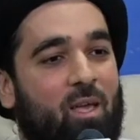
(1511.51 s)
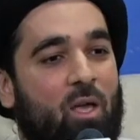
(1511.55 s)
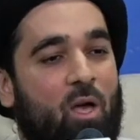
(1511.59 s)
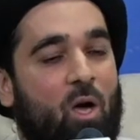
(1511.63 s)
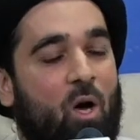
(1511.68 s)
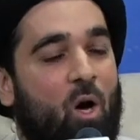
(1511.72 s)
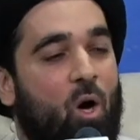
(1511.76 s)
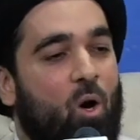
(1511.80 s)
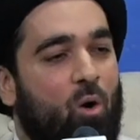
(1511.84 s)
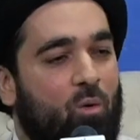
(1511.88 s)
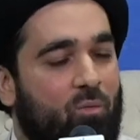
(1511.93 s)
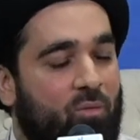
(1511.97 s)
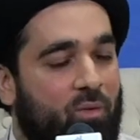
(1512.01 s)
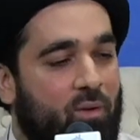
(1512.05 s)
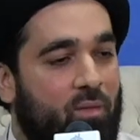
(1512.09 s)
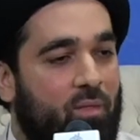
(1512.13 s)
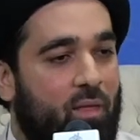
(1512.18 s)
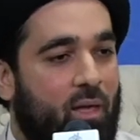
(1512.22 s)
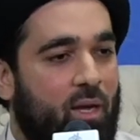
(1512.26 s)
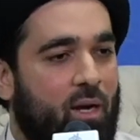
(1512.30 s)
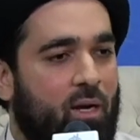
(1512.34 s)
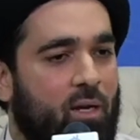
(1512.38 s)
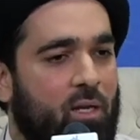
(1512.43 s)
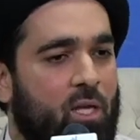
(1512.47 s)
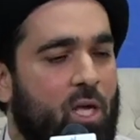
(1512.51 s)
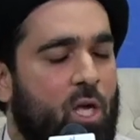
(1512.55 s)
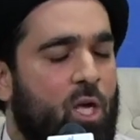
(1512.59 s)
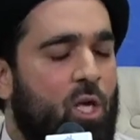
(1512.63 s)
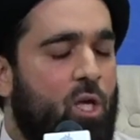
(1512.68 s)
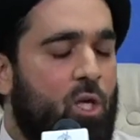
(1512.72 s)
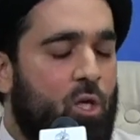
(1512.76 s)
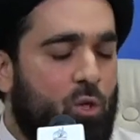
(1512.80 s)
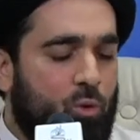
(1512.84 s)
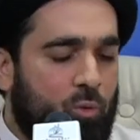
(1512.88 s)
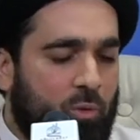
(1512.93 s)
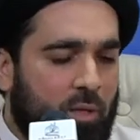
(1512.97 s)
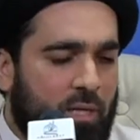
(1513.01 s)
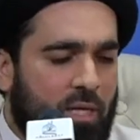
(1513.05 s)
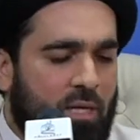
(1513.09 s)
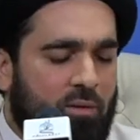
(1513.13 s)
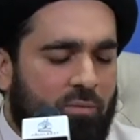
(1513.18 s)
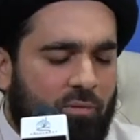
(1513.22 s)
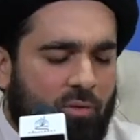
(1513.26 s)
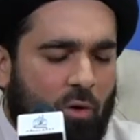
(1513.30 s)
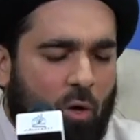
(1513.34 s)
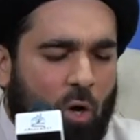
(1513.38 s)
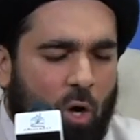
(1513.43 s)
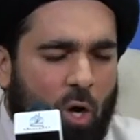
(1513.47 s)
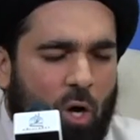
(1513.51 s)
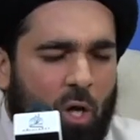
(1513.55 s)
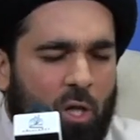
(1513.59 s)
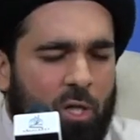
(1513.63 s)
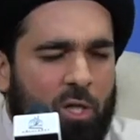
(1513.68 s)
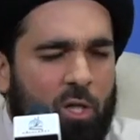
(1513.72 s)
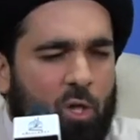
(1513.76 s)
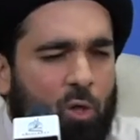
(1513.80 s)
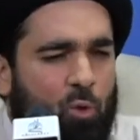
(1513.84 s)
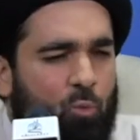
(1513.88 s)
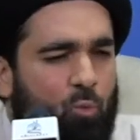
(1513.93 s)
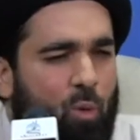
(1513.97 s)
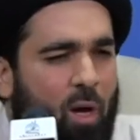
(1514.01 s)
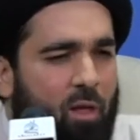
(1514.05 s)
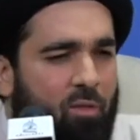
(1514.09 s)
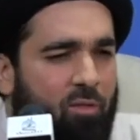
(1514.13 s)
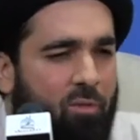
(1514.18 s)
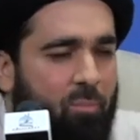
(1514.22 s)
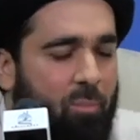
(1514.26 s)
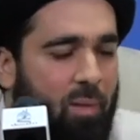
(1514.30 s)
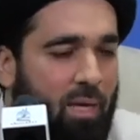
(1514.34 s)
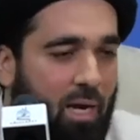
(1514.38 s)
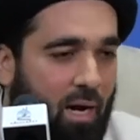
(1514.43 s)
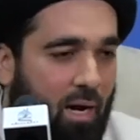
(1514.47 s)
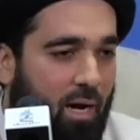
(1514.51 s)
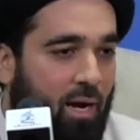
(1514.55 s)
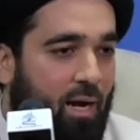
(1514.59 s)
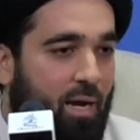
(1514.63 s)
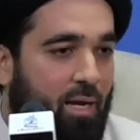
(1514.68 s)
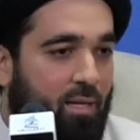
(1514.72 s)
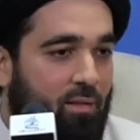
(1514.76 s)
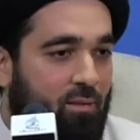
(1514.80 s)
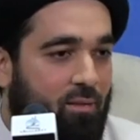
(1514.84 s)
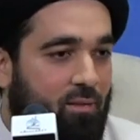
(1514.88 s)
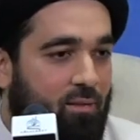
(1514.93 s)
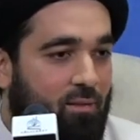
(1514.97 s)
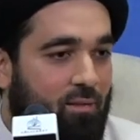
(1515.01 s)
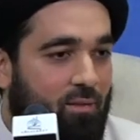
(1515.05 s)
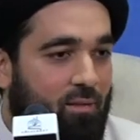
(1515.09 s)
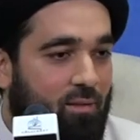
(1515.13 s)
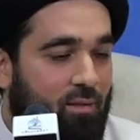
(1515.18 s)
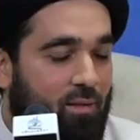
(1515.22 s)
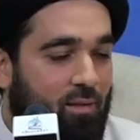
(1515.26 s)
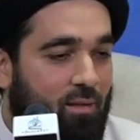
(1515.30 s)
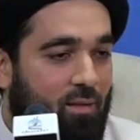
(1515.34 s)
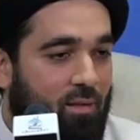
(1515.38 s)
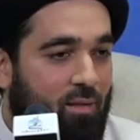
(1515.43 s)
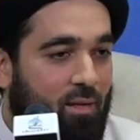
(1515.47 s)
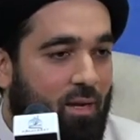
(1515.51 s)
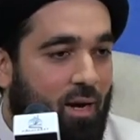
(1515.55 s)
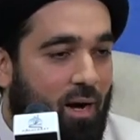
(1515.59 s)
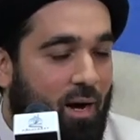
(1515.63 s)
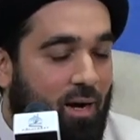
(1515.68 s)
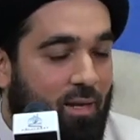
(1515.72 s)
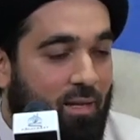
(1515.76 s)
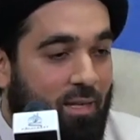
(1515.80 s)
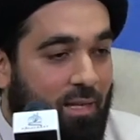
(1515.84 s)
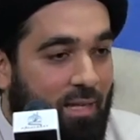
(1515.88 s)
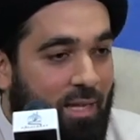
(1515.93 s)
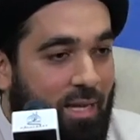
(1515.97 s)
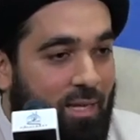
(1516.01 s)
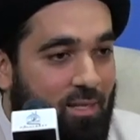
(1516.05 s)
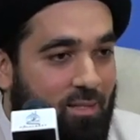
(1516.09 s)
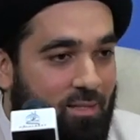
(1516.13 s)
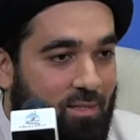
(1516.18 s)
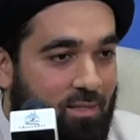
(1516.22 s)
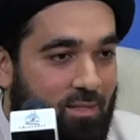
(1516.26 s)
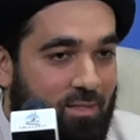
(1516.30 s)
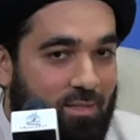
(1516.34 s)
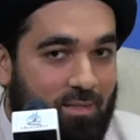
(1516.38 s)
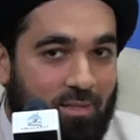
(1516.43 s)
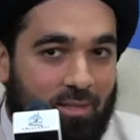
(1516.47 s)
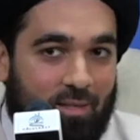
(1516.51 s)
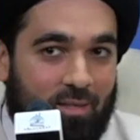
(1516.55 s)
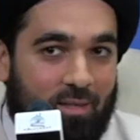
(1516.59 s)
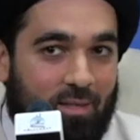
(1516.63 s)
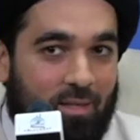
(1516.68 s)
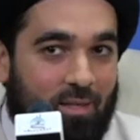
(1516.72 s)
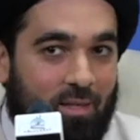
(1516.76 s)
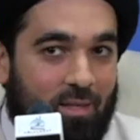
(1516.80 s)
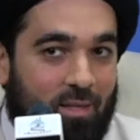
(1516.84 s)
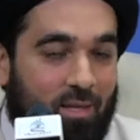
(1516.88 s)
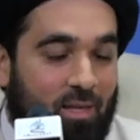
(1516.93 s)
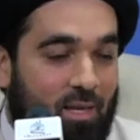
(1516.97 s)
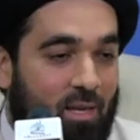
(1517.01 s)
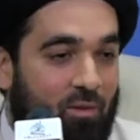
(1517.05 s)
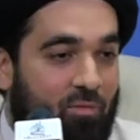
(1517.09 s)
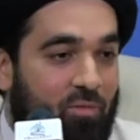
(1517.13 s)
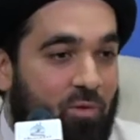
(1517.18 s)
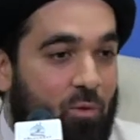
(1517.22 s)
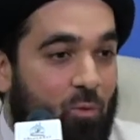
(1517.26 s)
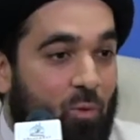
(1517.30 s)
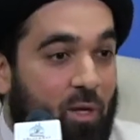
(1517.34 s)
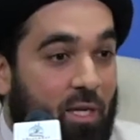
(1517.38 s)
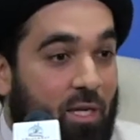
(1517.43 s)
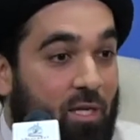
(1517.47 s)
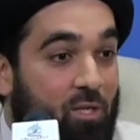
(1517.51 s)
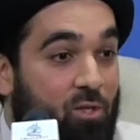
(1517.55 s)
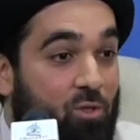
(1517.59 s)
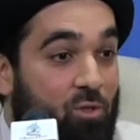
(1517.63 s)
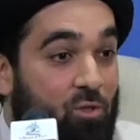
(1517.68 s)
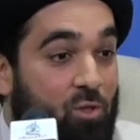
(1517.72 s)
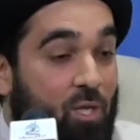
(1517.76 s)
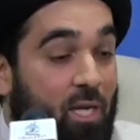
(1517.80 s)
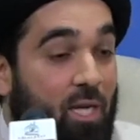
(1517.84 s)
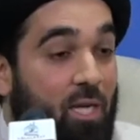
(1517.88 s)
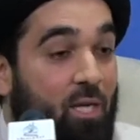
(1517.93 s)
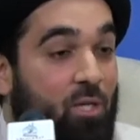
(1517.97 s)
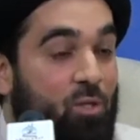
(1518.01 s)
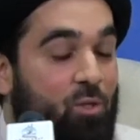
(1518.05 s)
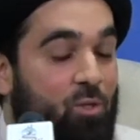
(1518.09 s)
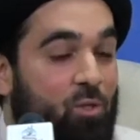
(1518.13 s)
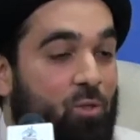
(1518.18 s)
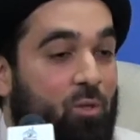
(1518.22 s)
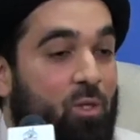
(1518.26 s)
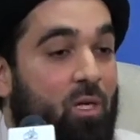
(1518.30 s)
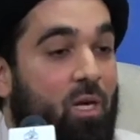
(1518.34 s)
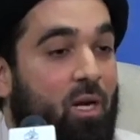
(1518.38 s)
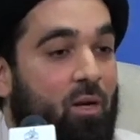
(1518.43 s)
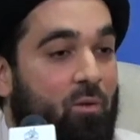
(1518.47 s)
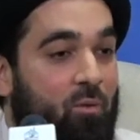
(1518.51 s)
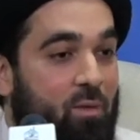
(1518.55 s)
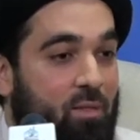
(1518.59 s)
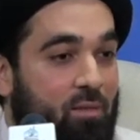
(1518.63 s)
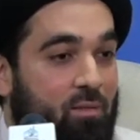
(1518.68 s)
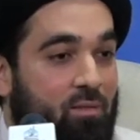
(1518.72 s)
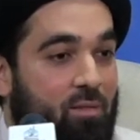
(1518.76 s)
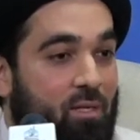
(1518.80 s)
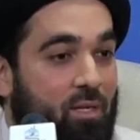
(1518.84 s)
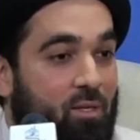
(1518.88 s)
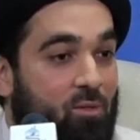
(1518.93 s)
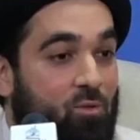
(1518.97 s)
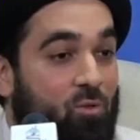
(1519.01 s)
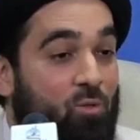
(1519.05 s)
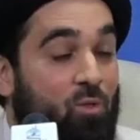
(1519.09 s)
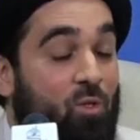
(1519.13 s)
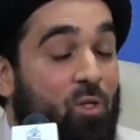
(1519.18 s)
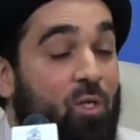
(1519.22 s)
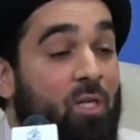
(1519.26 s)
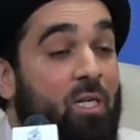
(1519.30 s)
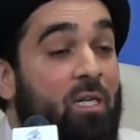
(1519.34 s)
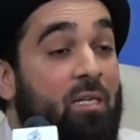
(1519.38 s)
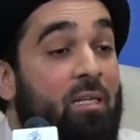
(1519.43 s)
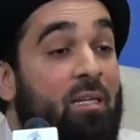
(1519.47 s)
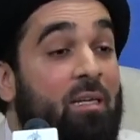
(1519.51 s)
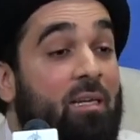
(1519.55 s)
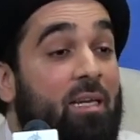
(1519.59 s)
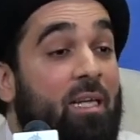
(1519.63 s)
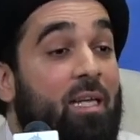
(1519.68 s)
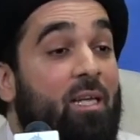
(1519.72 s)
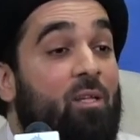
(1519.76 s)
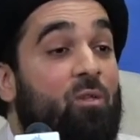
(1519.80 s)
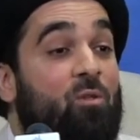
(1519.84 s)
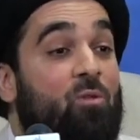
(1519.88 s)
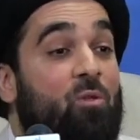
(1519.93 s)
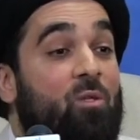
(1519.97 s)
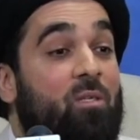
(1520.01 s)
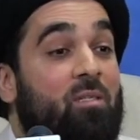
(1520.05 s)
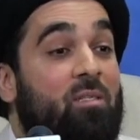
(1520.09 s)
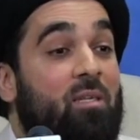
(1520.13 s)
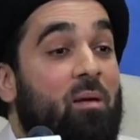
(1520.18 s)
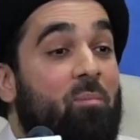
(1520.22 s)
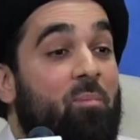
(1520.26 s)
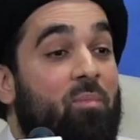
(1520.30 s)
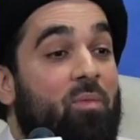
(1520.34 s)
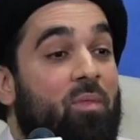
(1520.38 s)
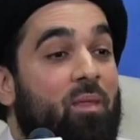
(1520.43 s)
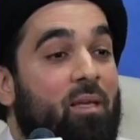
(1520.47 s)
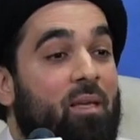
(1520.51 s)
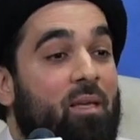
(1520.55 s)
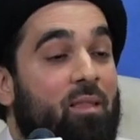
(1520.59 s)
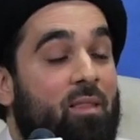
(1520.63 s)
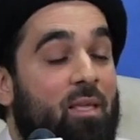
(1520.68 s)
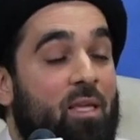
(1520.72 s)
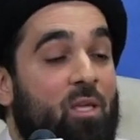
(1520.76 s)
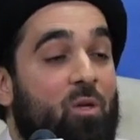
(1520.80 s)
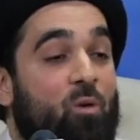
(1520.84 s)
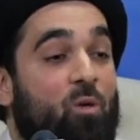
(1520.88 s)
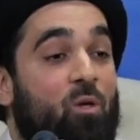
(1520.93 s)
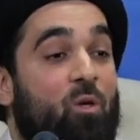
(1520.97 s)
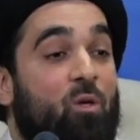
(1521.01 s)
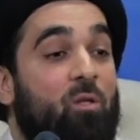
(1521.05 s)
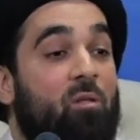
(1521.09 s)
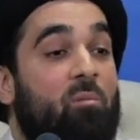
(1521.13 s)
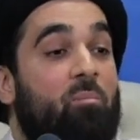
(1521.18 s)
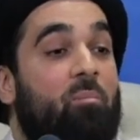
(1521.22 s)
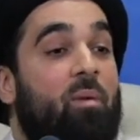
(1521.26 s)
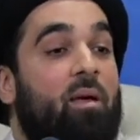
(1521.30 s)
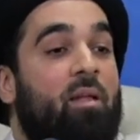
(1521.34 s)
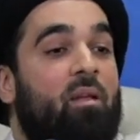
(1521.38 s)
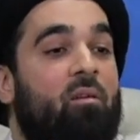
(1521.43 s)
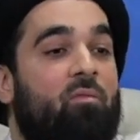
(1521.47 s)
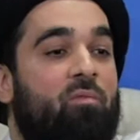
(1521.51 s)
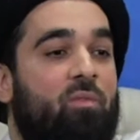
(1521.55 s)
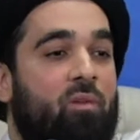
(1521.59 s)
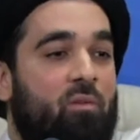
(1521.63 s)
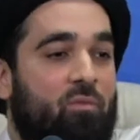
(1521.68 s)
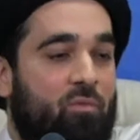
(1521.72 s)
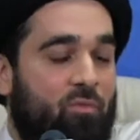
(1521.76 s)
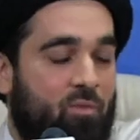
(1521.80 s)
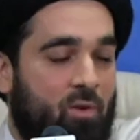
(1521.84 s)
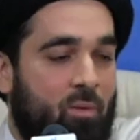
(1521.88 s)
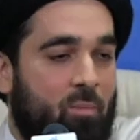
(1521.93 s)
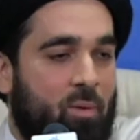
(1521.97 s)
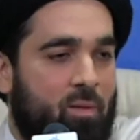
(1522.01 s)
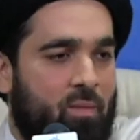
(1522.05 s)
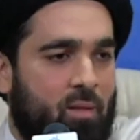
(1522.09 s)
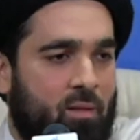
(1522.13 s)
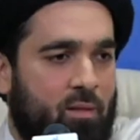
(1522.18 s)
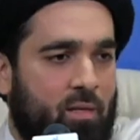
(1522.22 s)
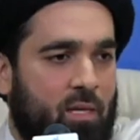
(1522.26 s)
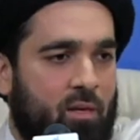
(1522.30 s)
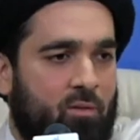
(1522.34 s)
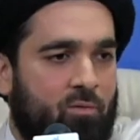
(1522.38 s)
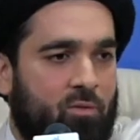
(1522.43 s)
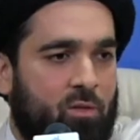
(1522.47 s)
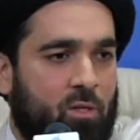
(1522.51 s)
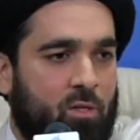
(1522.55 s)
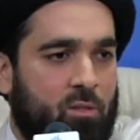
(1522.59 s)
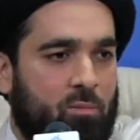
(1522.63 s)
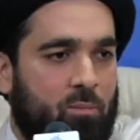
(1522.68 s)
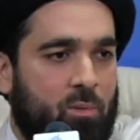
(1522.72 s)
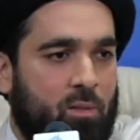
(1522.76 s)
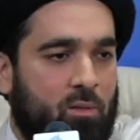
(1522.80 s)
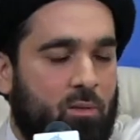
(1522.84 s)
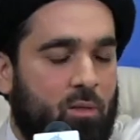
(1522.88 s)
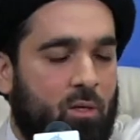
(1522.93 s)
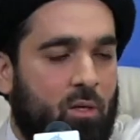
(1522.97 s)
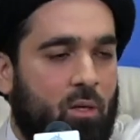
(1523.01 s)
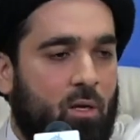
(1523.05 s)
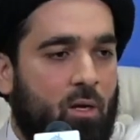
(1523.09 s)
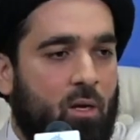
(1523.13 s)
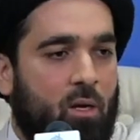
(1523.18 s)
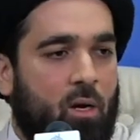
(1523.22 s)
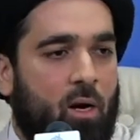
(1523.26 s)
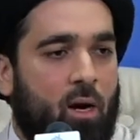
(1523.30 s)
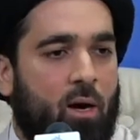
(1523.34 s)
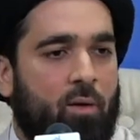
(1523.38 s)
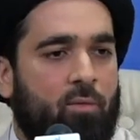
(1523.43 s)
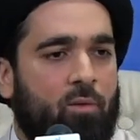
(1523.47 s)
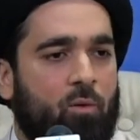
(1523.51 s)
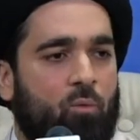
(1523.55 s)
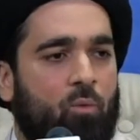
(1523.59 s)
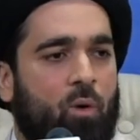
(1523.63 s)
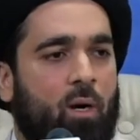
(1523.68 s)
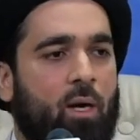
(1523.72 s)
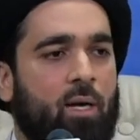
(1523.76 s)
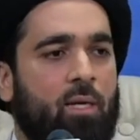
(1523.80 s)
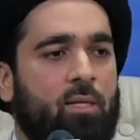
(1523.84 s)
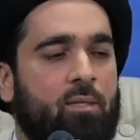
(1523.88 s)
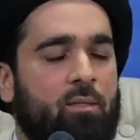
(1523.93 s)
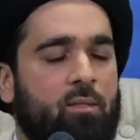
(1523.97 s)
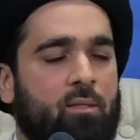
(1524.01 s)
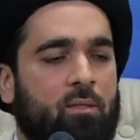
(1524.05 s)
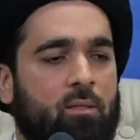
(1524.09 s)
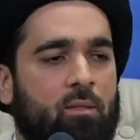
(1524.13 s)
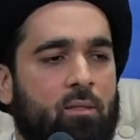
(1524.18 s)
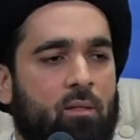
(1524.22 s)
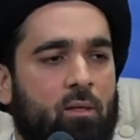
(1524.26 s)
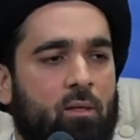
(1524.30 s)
Over there, you leave all your wealth behind, unless if you exchange your currency turn it into something that you could benefit from on the day of judgment. Otherwise,